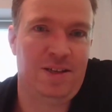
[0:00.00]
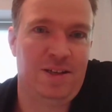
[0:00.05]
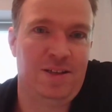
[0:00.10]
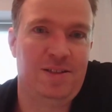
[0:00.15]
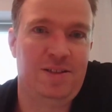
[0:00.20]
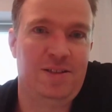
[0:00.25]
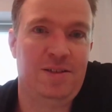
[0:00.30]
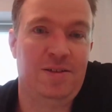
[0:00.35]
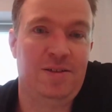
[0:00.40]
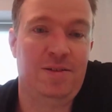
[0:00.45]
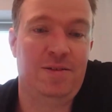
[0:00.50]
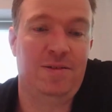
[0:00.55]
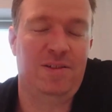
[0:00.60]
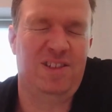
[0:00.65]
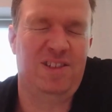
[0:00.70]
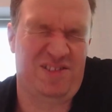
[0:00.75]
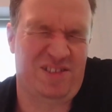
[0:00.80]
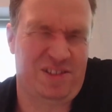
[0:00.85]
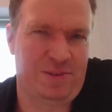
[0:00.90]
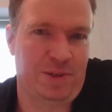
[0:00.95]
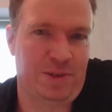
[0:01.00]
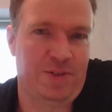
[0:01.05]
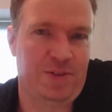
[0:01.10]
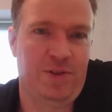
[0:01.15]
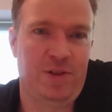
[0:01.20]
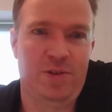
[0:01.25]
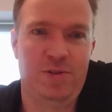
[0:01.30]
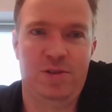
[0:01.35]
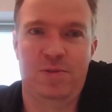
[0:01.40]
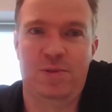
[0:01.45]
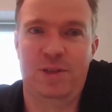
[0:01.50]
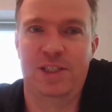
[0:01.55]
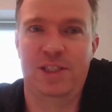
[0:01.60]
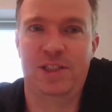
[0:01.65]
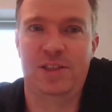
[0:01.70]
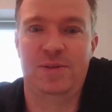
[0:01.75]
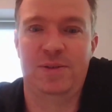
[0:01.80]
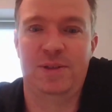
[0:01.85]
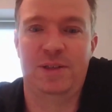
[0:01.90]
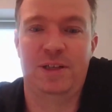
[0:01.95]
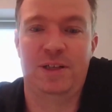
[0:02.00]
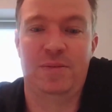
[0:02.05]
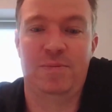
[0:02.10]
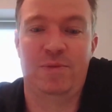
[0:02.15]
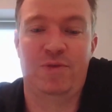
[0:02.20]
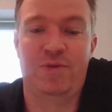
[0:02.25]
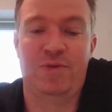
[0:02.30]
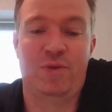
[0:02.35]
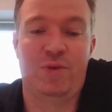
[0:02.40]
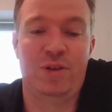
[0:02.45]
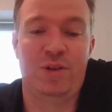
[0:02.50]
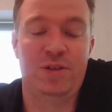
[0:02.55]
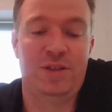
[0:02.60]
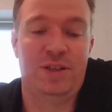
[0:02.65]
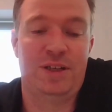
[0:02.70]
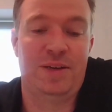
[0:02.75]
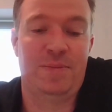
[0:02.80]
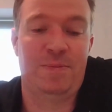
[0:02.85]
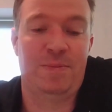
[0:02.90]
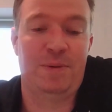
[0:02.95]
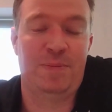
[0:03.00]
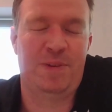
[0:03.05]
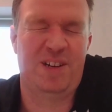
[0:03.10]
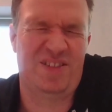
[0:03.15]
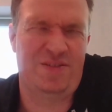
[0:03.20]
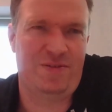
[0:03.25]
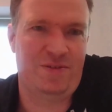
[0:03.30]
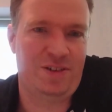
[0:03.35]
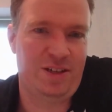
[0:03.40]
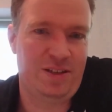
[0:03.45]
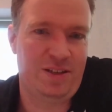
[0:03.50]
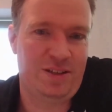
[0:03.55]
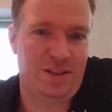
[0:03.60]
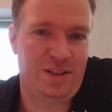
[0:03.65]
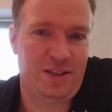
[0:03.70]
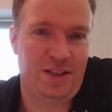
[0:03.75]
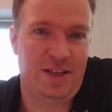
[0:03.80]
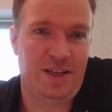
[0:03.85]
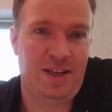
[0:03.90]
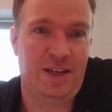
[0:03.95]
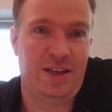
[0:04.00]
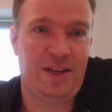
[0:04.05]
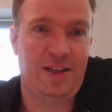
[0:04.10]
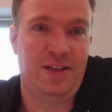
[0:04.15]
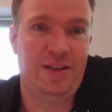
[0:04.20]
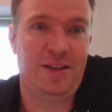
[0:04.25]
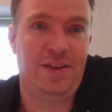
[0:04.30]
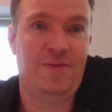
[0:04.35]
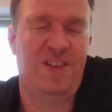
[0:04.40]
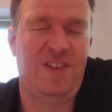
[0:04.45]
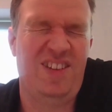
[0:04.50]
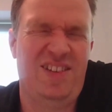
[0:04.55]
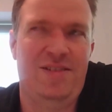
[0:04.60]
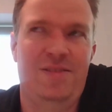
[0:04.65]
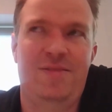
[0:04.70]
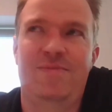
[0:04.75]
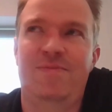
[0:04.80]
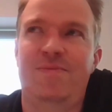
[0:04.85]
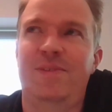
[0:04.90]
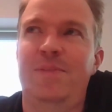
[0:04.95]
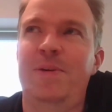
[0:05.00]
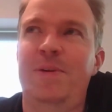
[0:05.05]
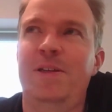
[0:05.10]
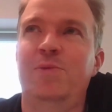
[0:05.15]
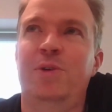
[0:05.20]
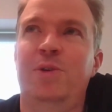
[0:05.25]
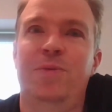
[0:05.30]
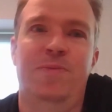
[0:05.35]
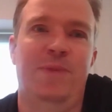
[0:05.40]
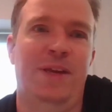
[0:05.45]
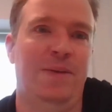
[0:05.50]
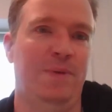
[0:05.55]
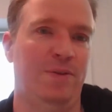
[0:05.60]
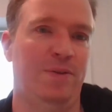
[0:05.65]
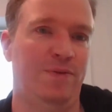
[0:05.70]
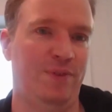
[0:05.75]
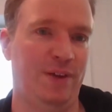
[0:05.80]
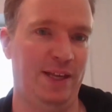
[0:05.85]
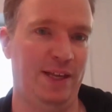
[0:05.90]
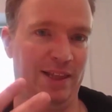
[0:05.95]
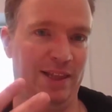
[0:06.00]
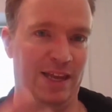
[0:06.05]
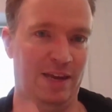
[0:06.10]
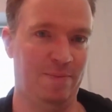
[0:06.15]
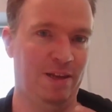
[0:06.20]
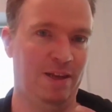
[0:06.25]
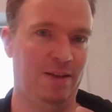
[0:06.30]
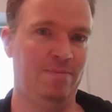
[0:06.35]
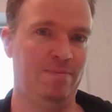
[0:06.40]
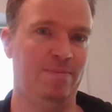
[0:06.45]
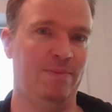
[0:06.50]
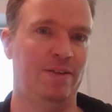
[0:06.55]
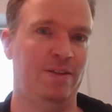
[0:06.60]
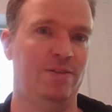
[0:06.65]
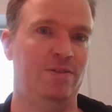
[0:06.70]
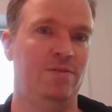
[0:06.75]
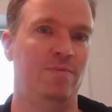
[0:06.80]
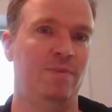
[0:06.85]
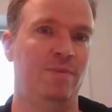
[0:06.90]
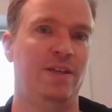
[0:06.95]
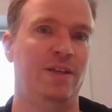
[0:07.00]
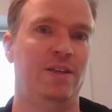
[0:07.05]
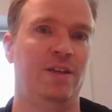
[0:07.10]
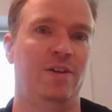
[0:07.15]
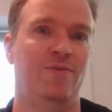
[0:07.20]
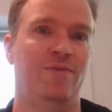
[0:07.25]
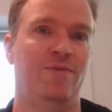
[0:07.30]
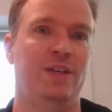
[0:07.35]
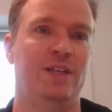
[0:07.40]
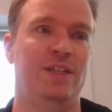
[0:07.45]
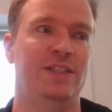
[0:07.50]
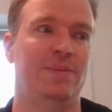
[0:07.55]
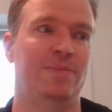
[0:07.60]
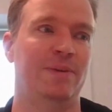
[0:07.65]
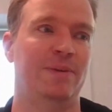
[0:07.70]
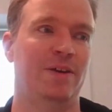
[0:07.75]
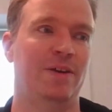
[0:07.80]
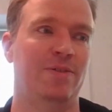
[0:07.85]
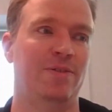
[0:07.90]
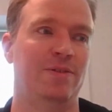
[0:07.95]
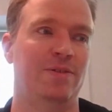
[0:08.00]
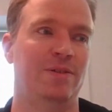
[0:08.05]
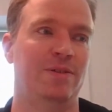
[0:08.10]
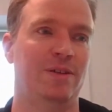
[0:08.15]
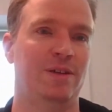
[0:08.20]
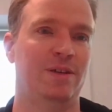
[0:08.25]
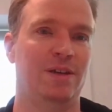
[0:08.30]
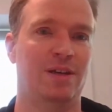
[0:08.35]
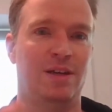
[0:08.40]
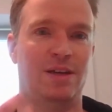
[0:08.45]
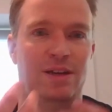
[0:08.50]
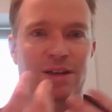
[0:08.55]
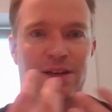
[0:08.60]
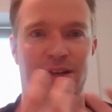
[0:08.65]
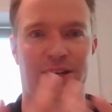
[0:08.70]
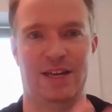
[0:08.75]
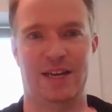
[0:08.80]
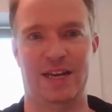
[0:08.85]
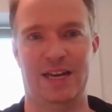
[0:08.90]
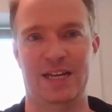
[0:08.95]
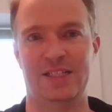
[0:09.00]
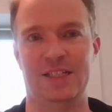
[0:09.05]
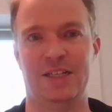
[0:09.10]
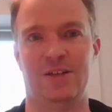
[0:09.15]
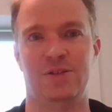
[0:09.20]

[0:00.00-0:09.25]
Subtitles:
So this was one of those questions we got before, so I prepared for it. And I think depends what you mean with field labeling, but to me it often is about as a